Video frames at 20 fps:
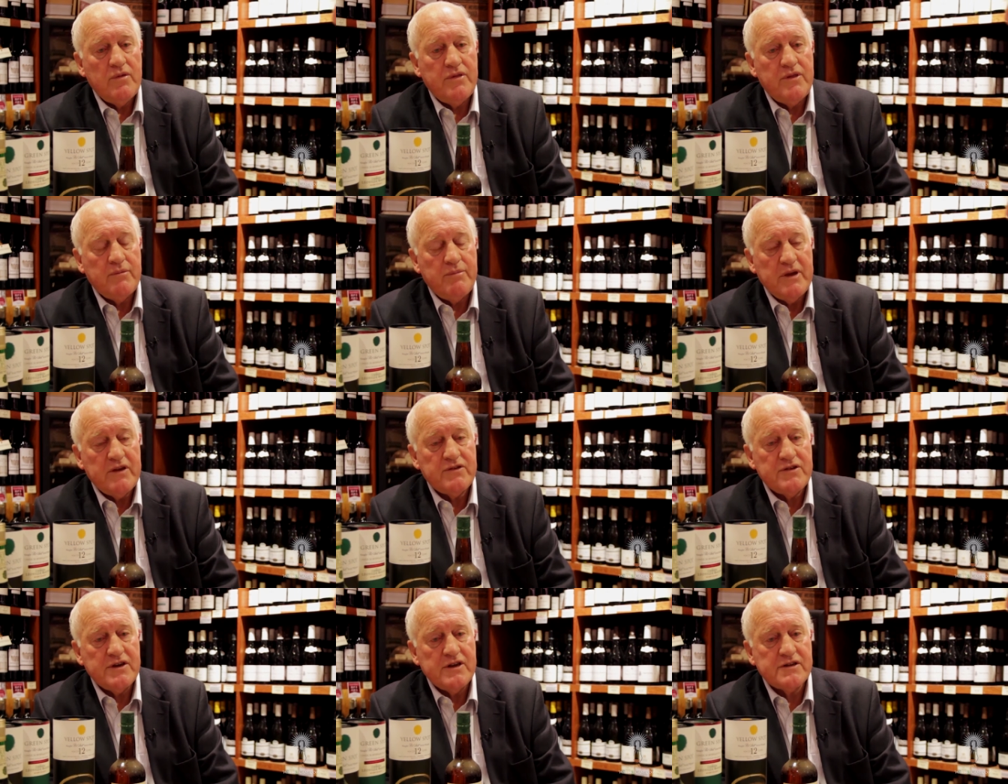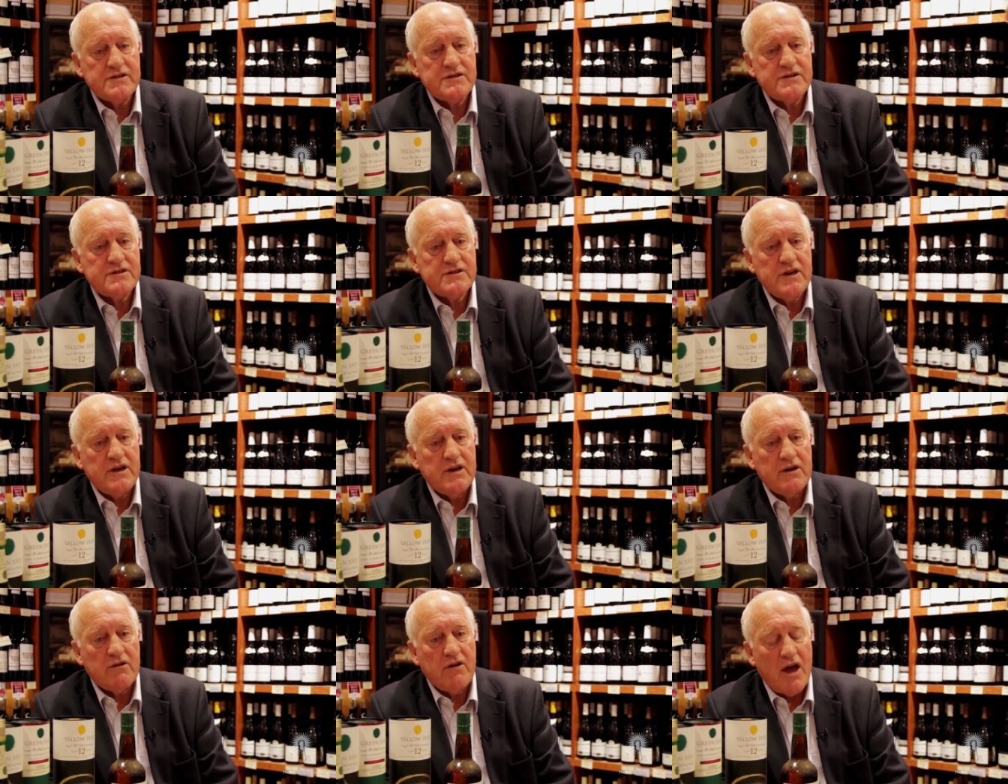the
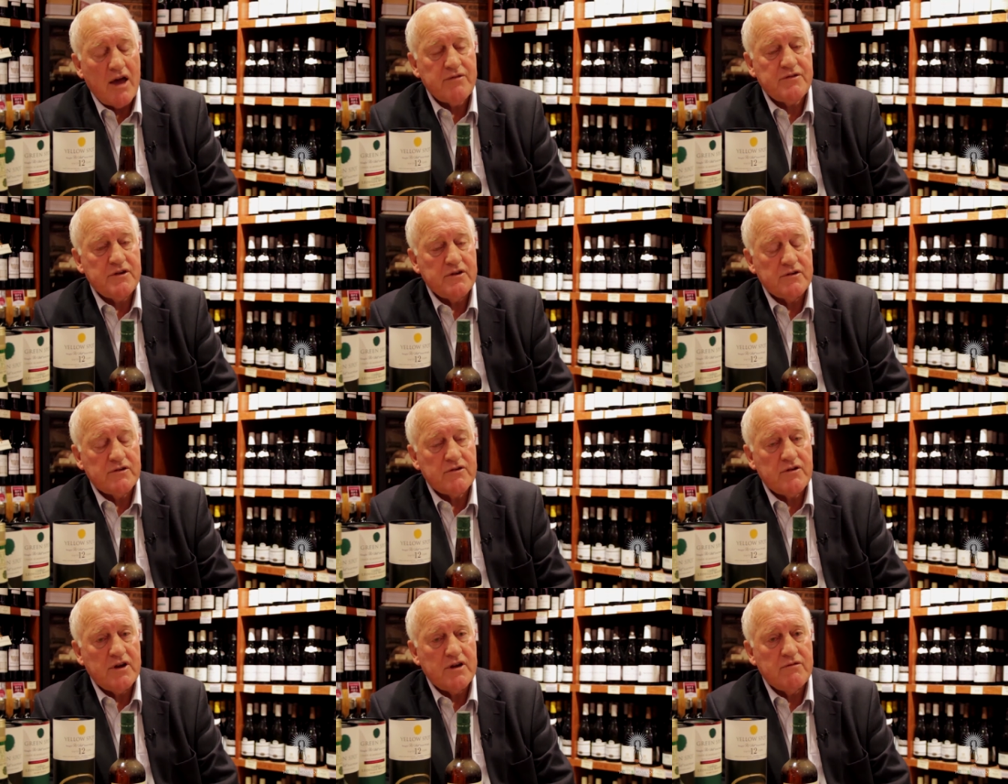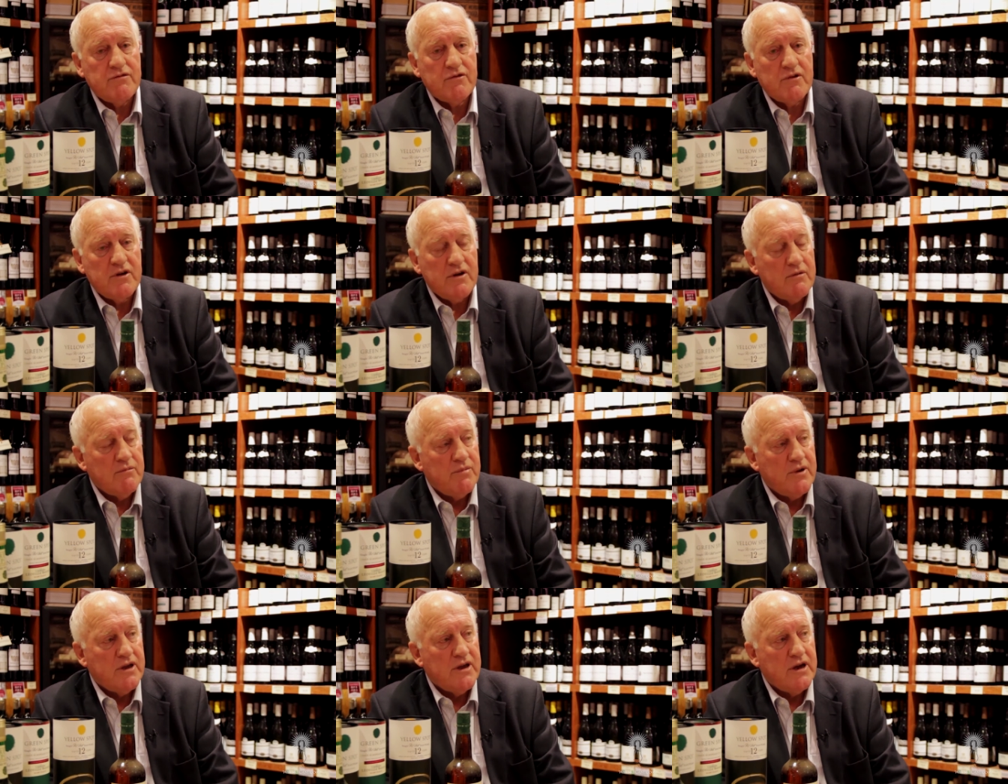business in Grafton Street for a
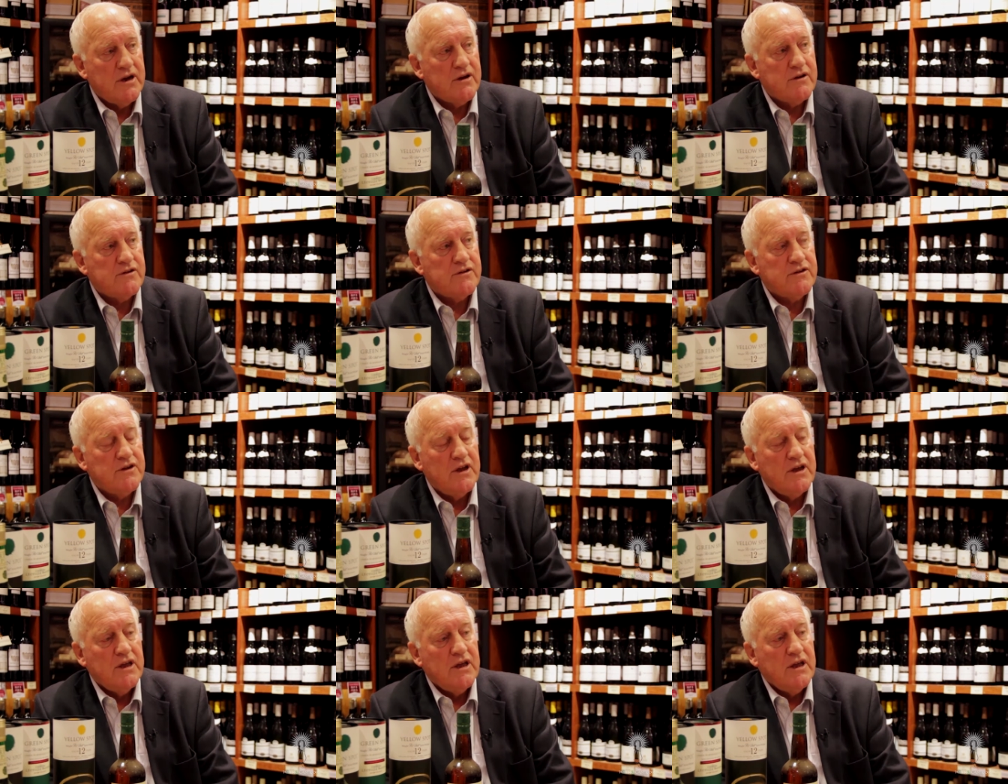number of years